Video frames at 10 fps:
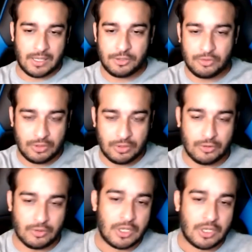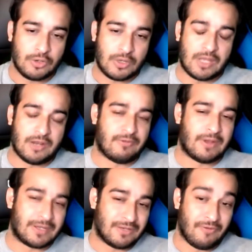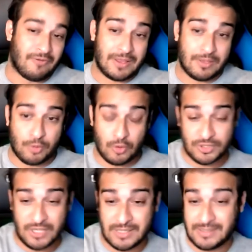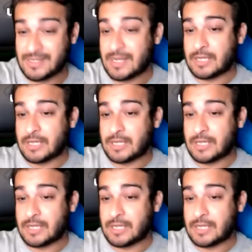You kind of like define the process.